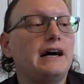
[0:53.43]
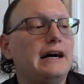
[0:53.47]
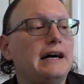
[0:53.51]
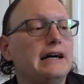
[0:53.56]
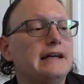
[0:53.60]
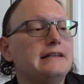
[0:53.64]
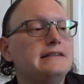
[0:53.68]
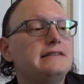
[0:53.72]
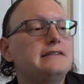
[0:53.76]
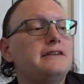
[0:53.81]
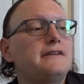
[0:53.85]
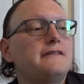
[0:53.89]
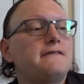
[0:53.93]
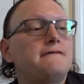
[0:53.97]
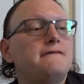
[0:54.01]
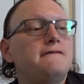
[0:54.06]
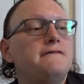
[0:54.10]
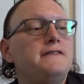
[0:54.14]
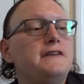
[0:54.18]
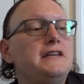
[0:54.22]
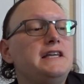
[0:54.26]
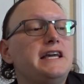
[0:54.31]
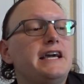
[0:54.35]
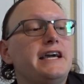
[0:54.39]
Oz
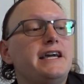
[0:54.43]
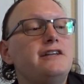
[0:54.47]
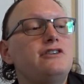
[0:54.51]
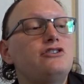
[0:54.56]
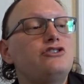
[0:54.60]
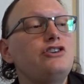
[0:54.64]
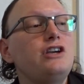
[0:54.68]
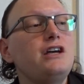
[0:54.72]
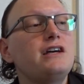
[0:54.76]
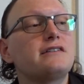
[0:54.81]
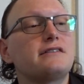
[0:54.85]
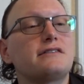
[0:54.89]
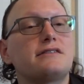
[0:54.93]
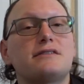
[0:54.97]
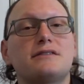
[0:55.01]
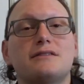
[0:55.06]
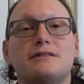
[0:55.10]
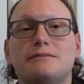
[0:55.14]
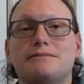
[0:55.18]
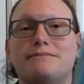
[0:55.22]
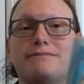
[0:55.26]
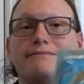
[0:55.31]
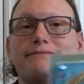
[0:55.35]
VHS.